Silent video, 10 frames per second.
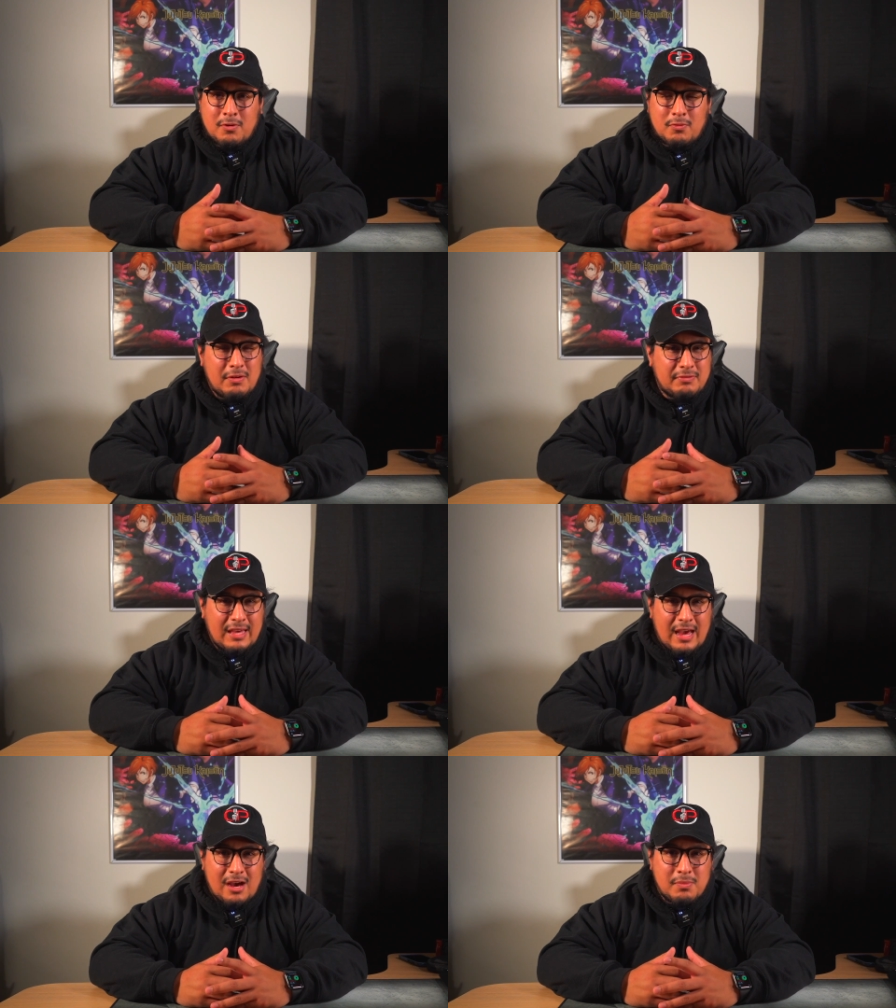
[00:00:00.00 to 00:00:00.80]
roughly
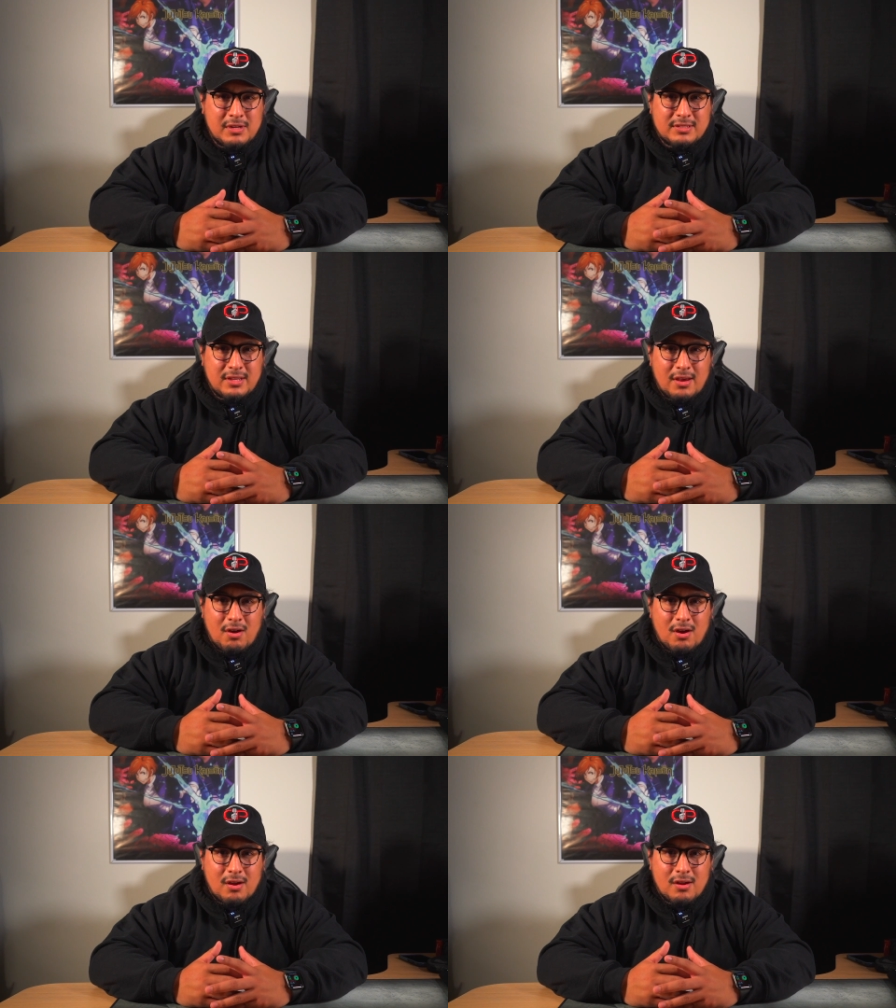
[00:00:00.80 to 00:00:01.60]
how much they
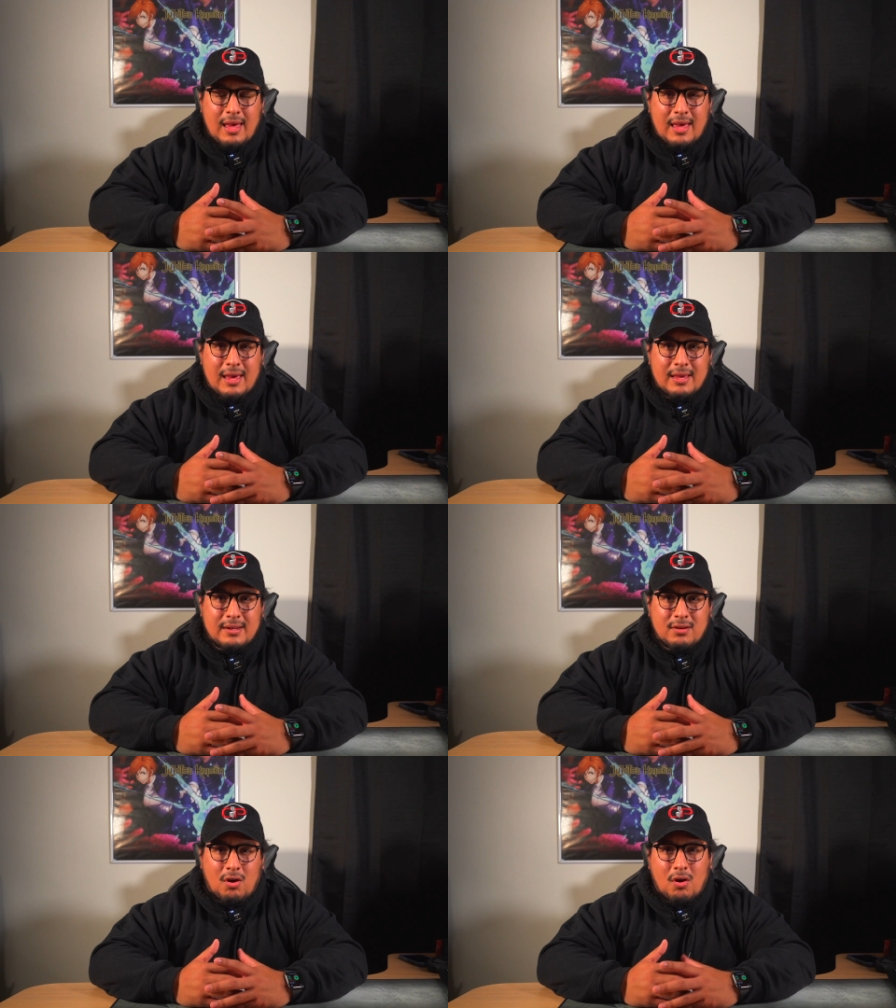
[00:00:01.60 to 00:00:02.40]
are,
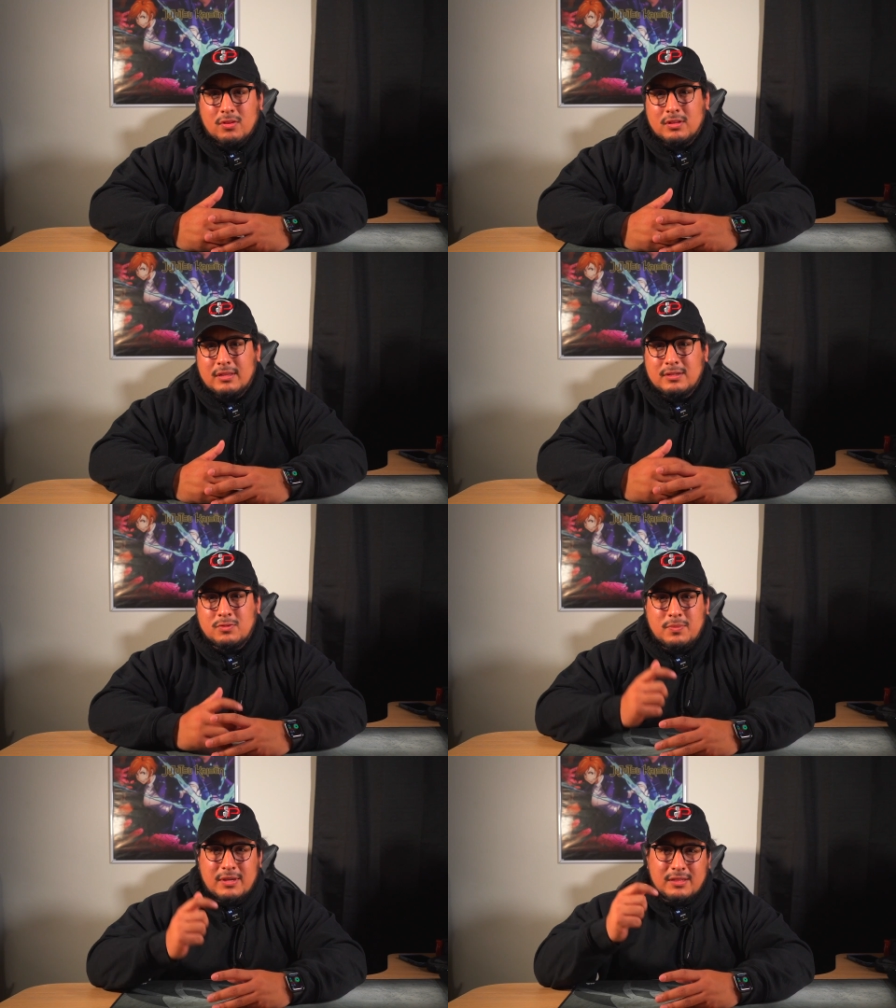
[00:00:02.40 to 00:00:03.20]
and all the links
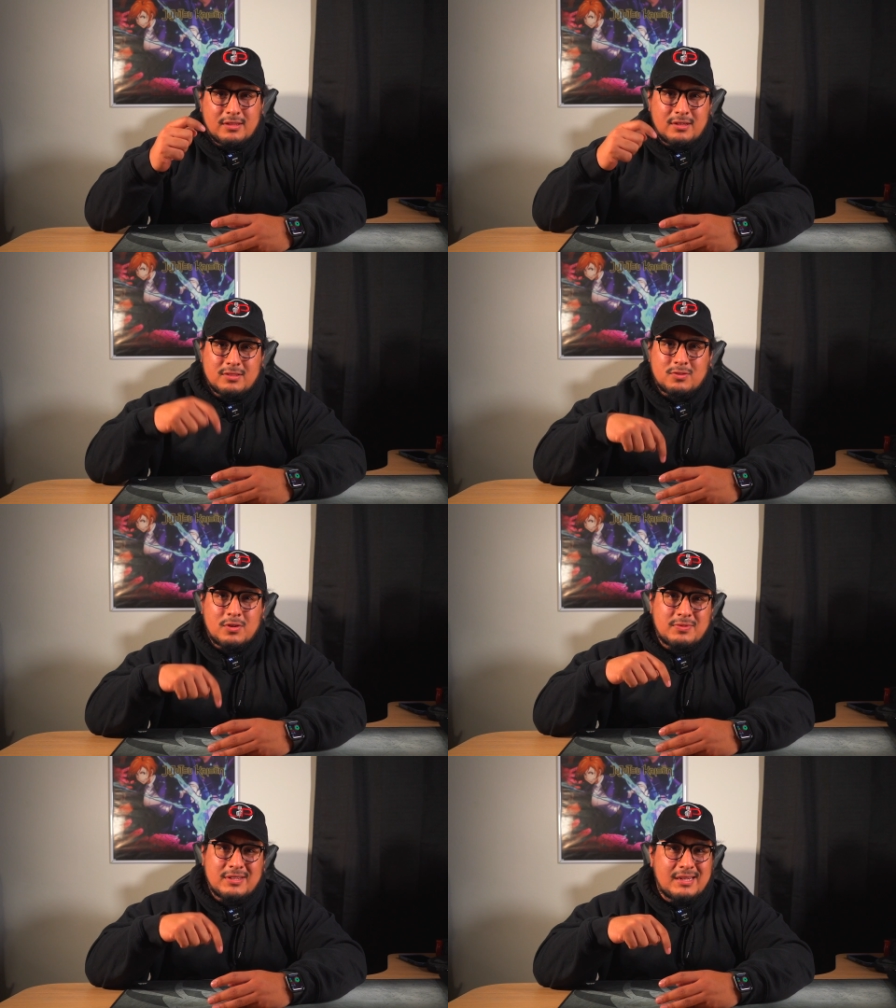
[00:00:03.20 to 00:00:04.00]
will be in the
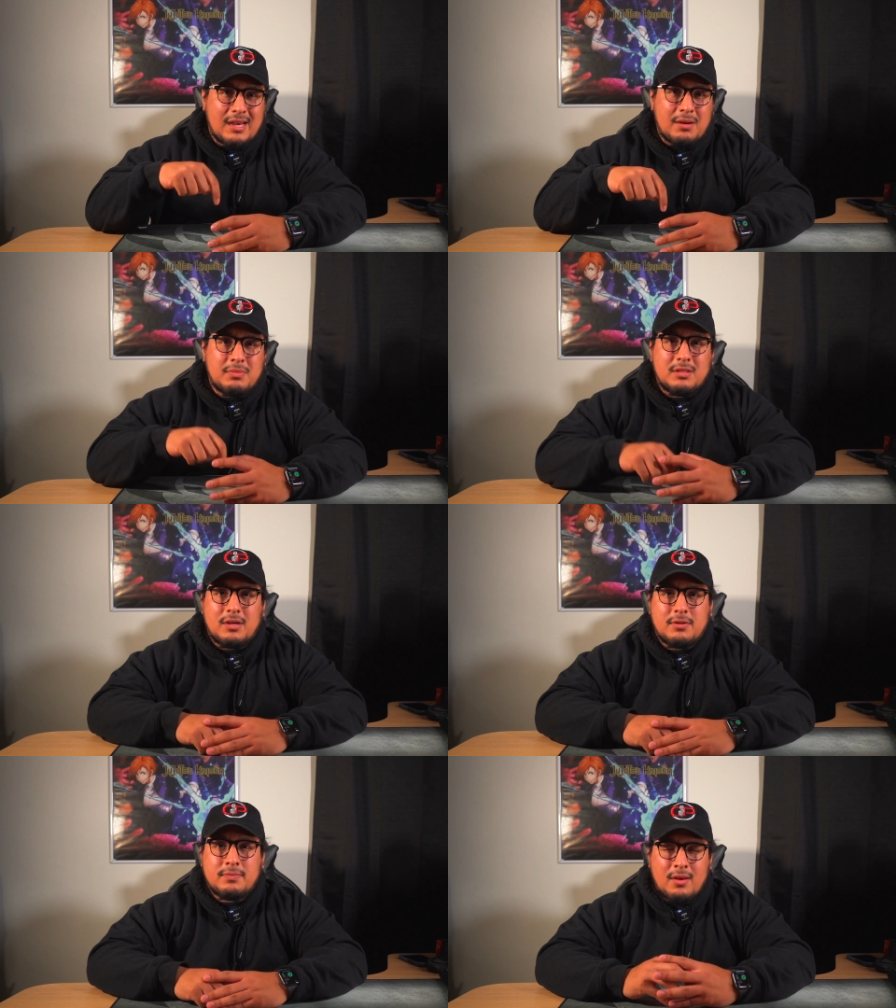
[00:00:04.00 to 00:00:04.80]
description down
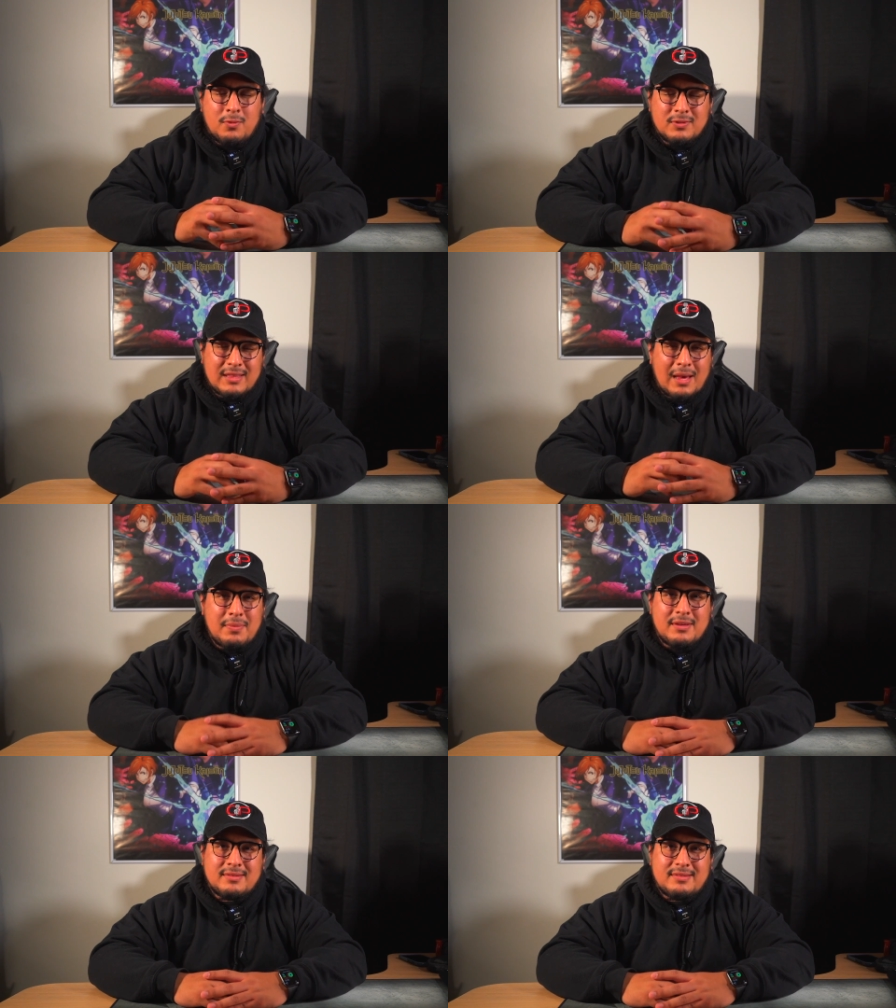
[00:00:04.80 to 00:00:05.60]
below. With that
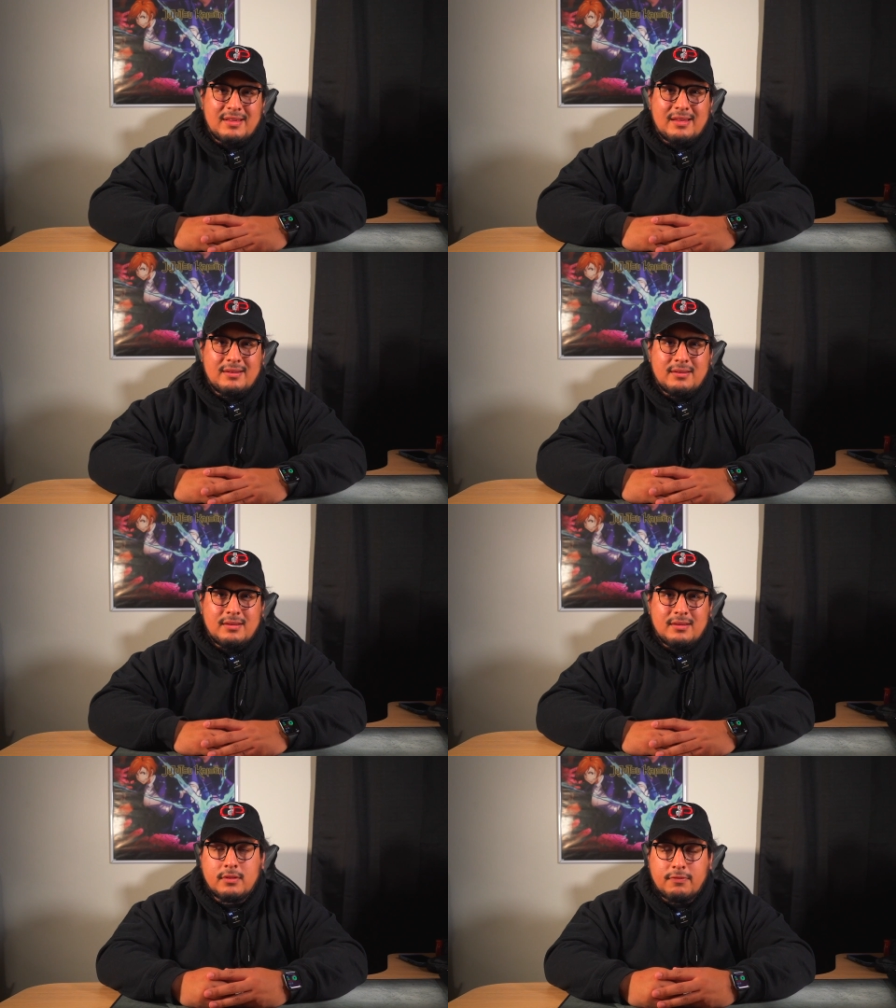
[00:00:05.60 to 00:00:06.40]
being said,
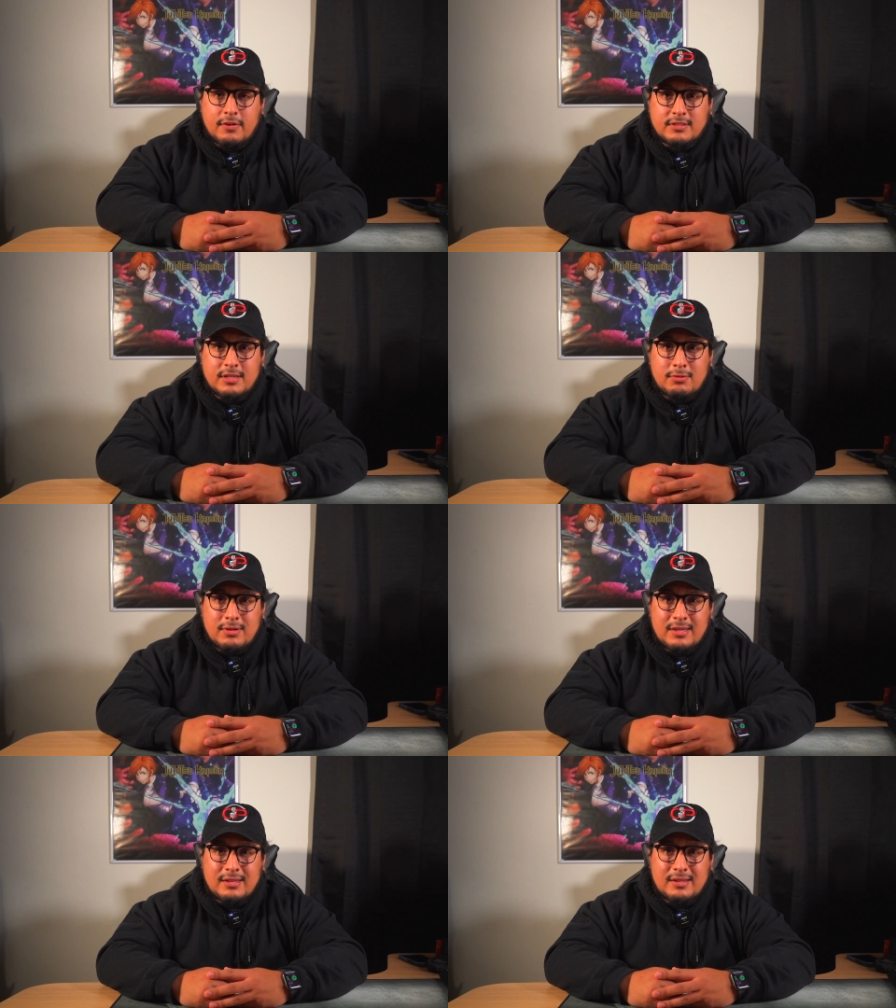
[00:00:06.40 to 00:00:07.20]
the first thing you
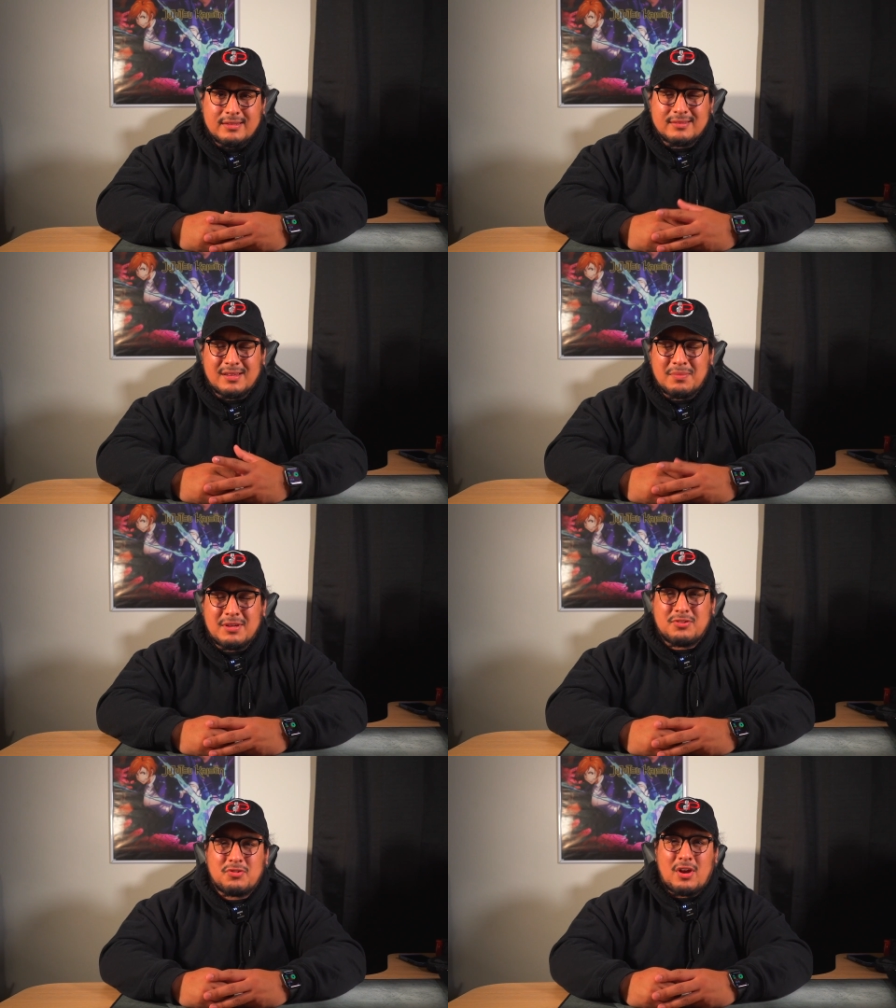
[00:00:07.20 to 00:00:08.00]
need is gonna
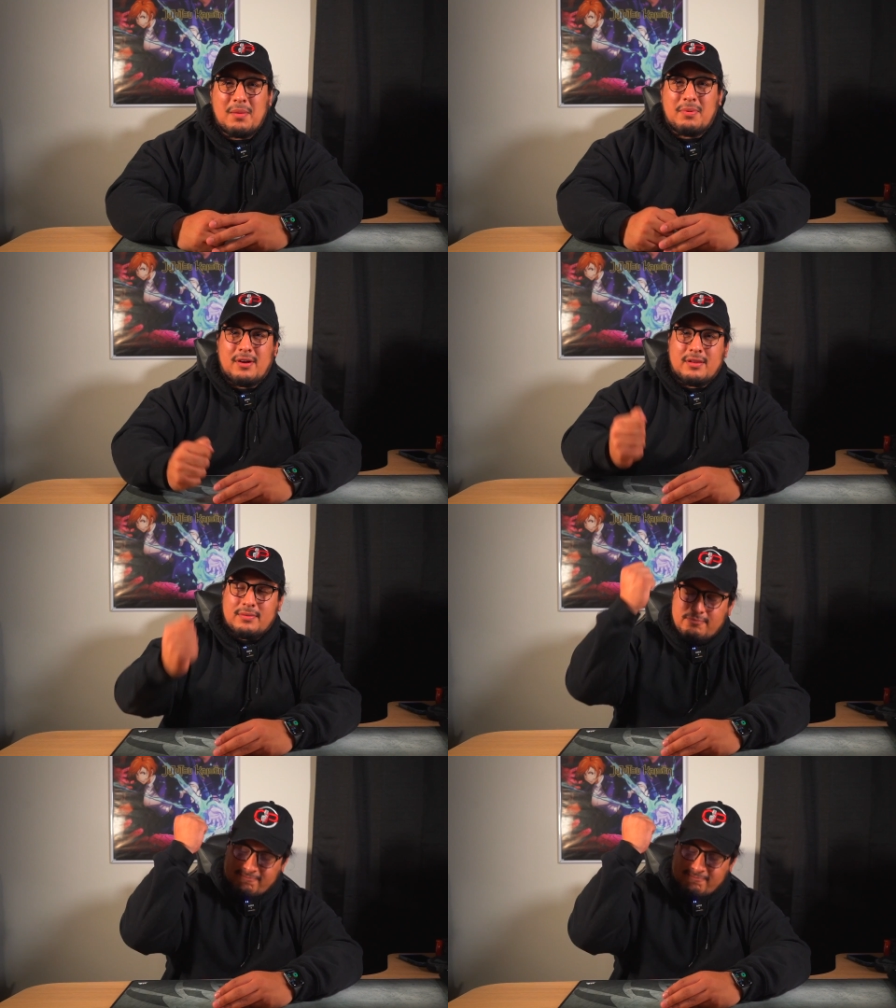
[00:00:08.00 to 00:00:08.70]
be a tripod.